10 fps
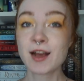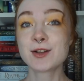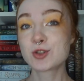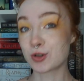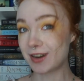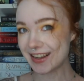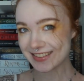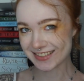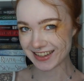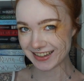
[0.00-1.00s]

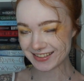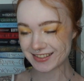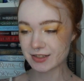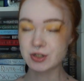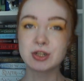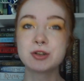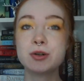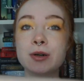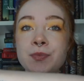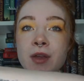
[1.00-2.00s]
translates
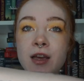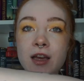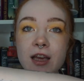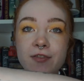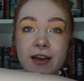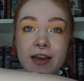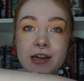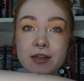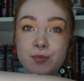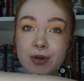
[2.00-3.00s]
to, "If I
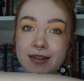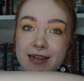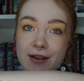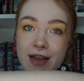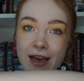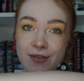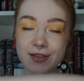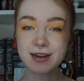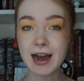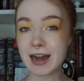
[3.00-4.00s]
cannot bring down heaven,
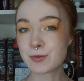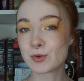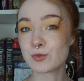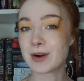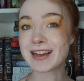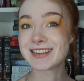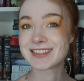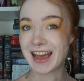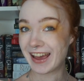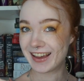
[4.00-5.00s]
then I will raise
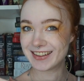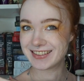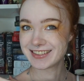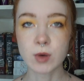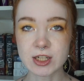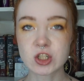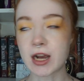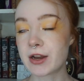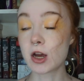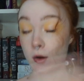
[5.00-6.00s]
hell." Which,
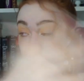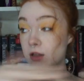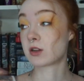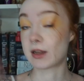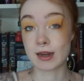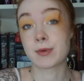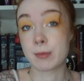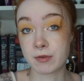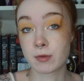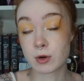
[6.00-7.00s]
I know, I look like I'm
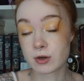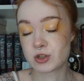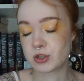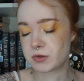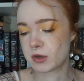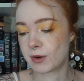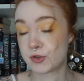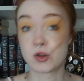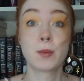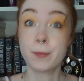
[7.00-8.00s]
coming from an orange juice
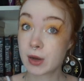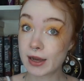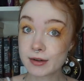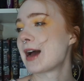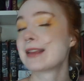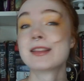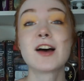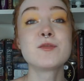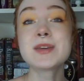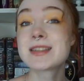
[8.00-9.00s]
commercial, but I
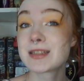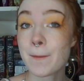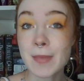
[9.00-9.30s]
love me some